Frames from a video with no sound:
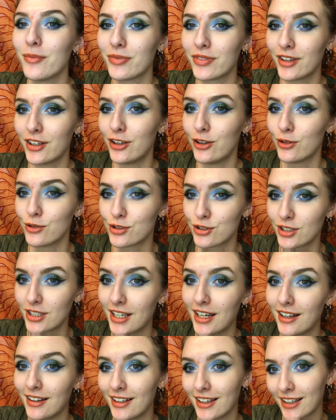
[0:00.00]
Usually
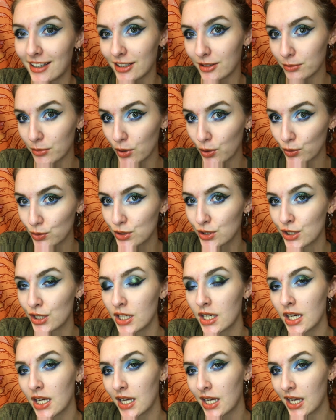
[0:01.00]
I like it most
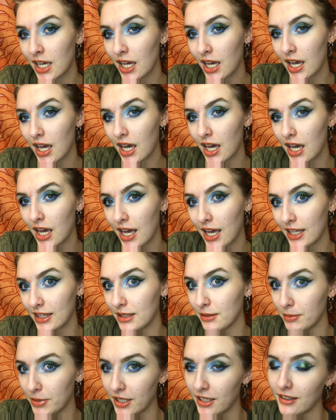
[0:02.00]
at the
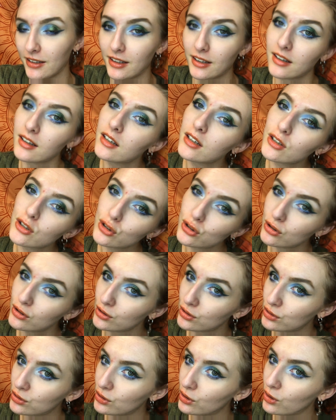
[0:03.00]
beginning.
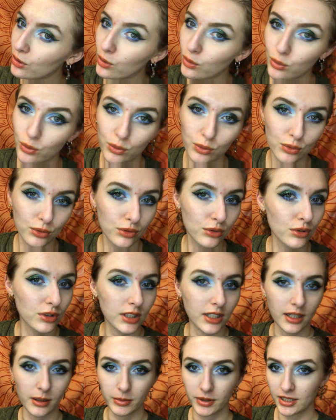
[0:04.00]
So
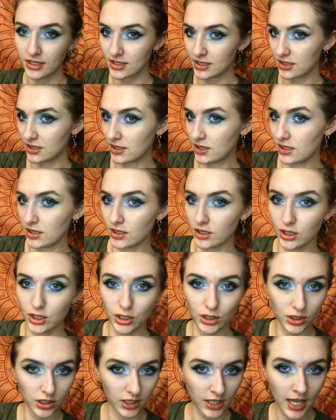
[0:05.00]
yeah, but this is the
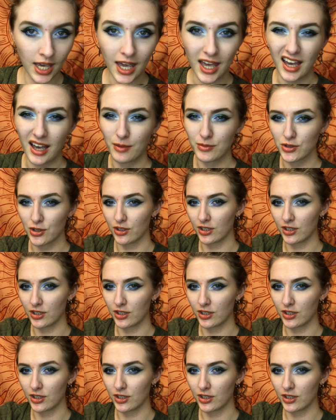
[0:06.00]
look. I'm sorry